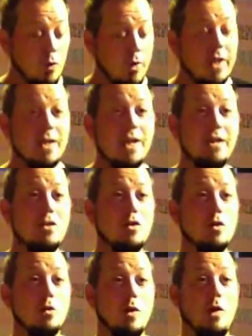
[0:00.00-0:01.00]
we can get
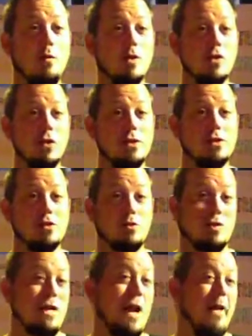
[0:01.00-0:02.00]
into a realm where Jesus
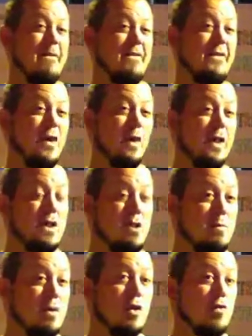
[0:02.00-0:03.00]
was not fully
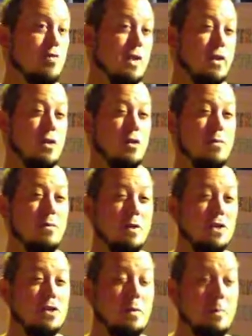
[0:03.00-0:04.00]
human or really human, but
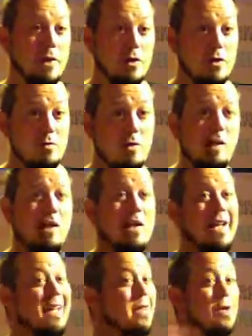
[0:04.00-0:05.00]
just appeared to be.
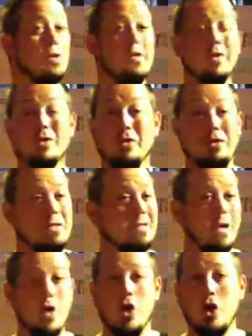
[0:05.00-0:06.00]
And the early churches
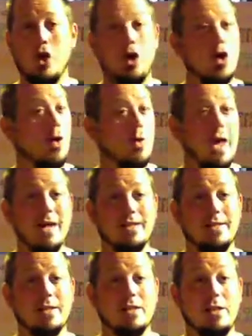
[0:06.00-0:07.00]
said, no, no, no, no, that
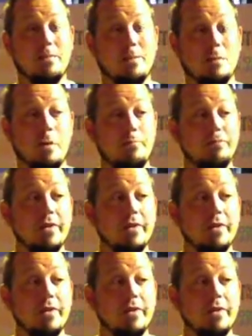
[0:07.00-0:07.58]
is unacceptable.